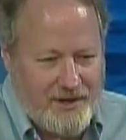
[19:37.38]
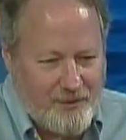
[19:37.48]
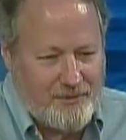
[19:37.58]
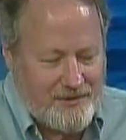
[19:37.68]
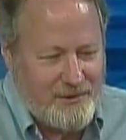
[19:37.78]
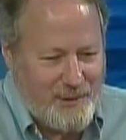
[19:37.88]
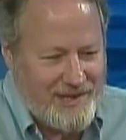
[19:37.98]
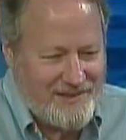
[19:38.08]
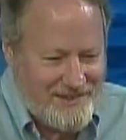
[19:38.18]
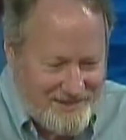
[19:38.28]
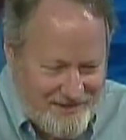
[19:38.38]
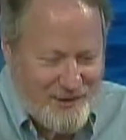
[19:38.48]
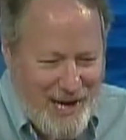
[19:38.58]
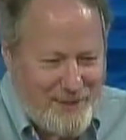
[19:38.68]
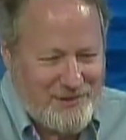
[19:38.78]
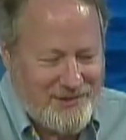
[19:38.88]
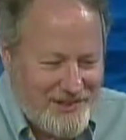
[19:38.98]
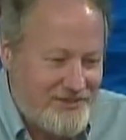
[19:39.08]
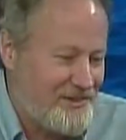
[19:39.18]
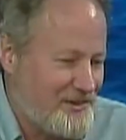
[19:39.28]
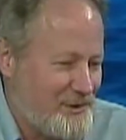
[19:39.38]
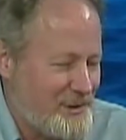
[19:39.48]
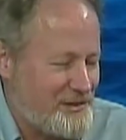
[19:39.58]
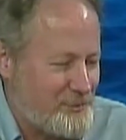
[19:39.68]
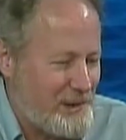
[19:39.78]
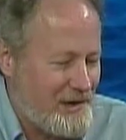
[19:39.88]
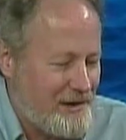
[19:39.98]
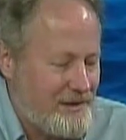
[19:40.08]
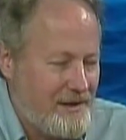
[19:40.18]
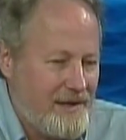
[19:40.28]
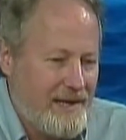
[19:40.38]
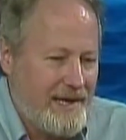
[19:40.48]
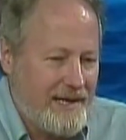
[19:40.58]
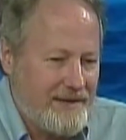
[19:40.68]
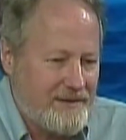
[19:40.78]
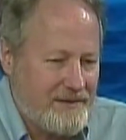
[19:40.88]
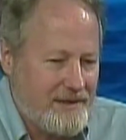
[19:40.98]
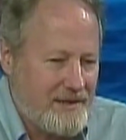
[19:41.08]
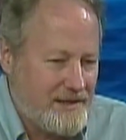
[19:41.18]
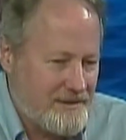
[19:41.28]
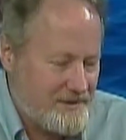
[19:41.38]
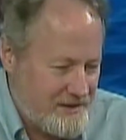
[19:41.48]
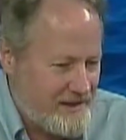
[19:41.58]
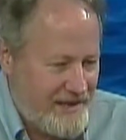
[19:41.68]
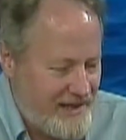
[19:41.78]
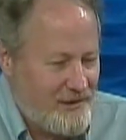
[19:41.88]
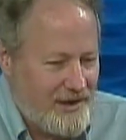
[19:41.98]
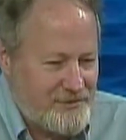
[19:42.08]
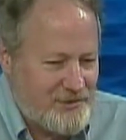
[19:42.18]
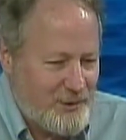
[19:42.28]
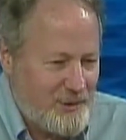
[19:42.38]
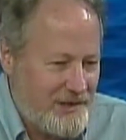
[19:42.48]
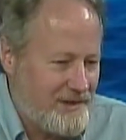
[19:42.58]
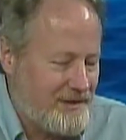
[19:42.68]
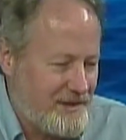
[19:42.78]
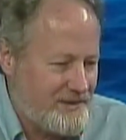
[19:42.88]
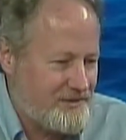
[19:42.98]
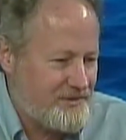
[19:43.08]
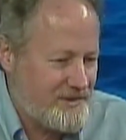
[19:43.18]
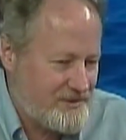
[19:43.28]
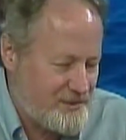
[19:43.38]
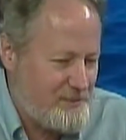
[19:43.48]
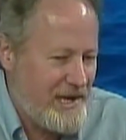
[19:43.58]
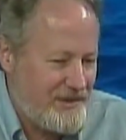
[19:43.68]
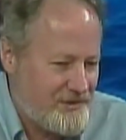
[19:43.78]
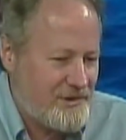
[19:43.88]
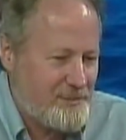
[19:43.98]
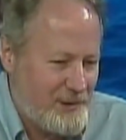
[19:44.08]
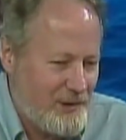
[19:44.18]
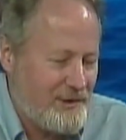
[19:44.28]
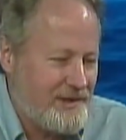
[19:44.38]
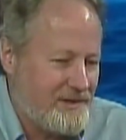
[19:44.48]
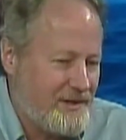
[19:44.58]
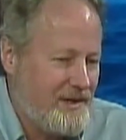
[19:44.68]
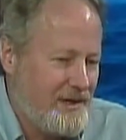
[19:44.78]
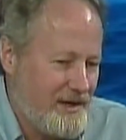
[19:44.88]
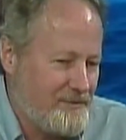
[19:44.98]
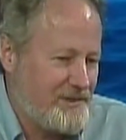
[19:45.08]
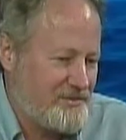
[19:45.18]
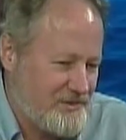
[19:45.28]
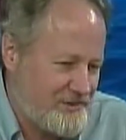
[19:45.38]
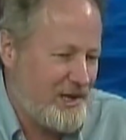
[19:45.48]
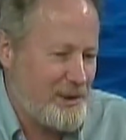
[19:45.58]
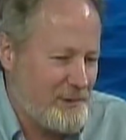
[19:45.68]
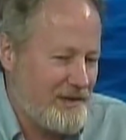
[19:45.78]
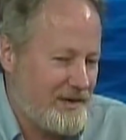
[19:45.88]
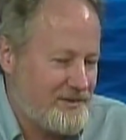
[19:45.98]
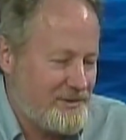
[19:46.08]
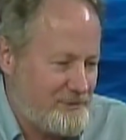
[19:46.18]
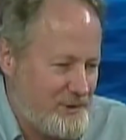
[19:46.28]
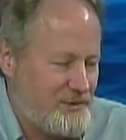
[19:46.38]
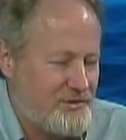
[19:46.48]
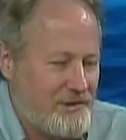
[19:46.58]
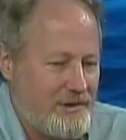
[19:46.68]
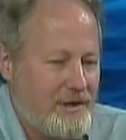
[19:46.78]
New England, New Hampshire needs to do its part. And again, offshore wind is a major component of a sustainable energy future,